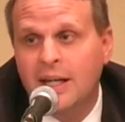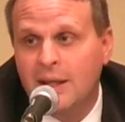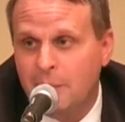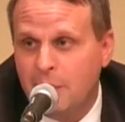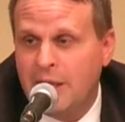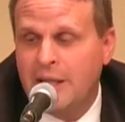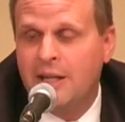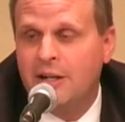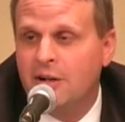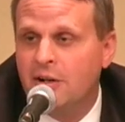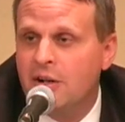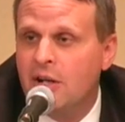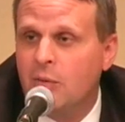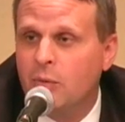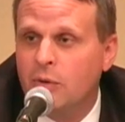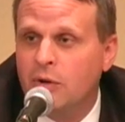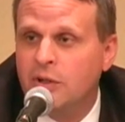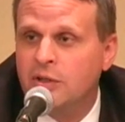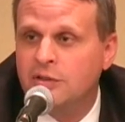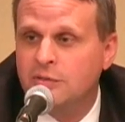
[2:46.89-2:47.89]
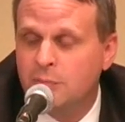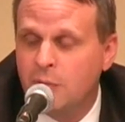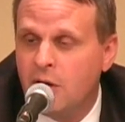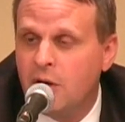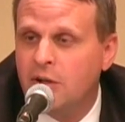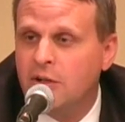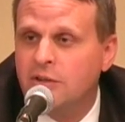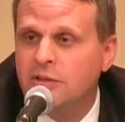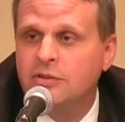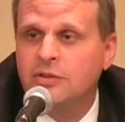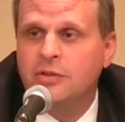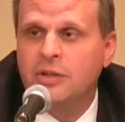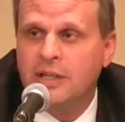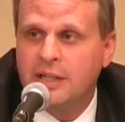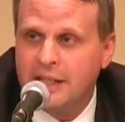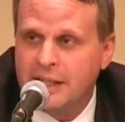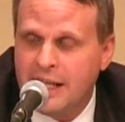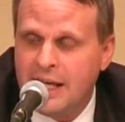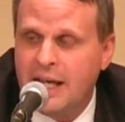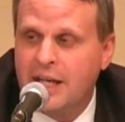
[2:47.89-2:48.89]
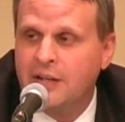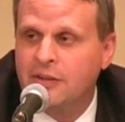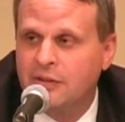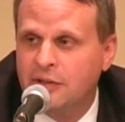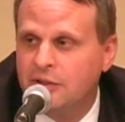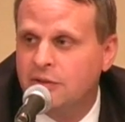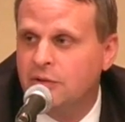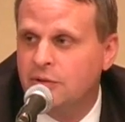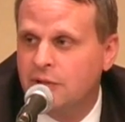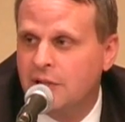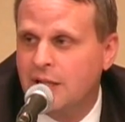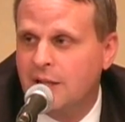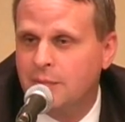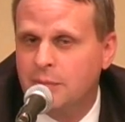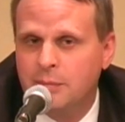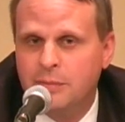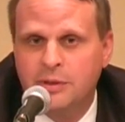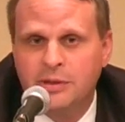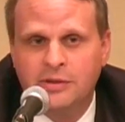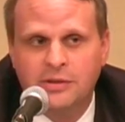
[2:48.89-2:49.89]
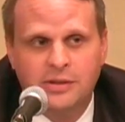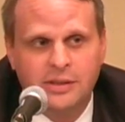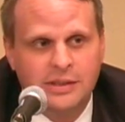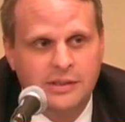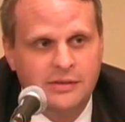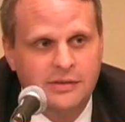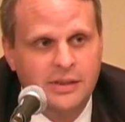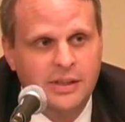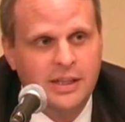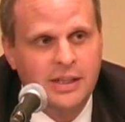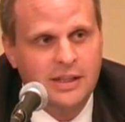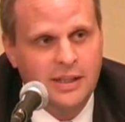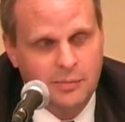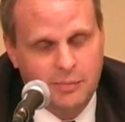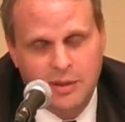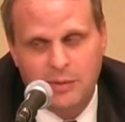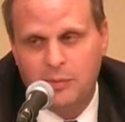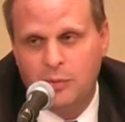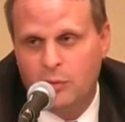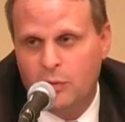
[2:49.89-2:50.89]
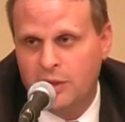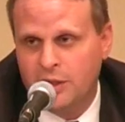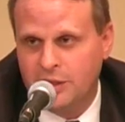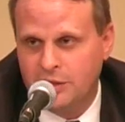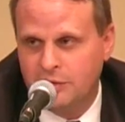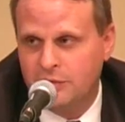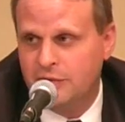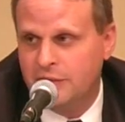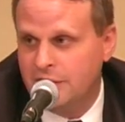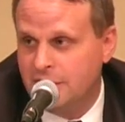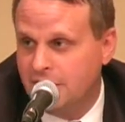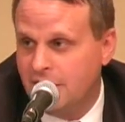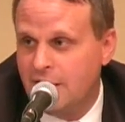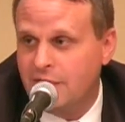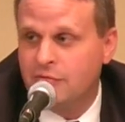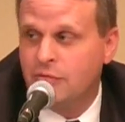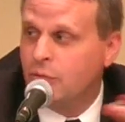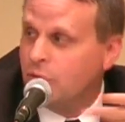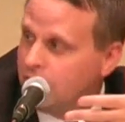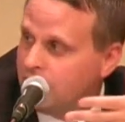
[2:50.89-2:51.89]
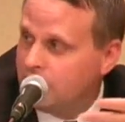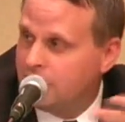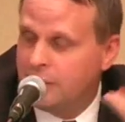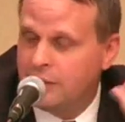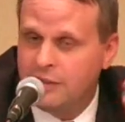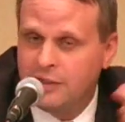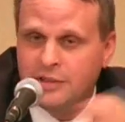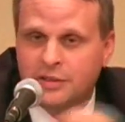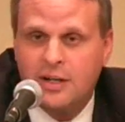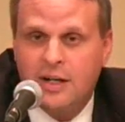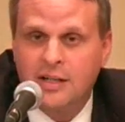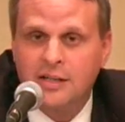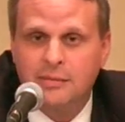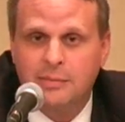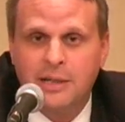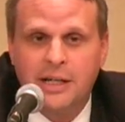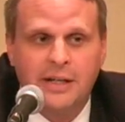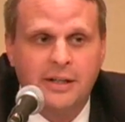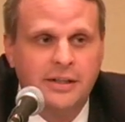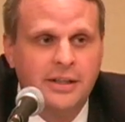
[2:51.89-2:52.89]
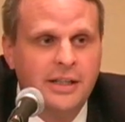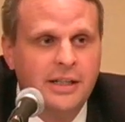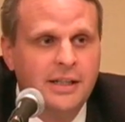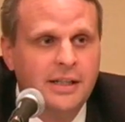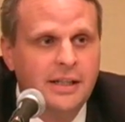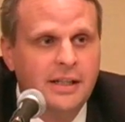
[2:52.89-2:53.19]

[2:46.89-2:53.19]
and making our network smarter so that it can handle the new capabilities that people want to use the internet for, that Larry talked about